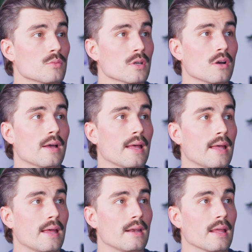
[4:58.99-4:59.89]
we can go
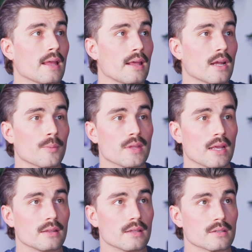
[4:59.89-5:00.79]
ahead and
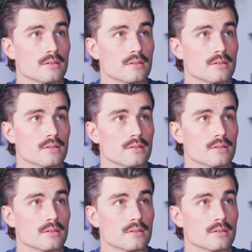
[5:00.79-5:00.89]
update this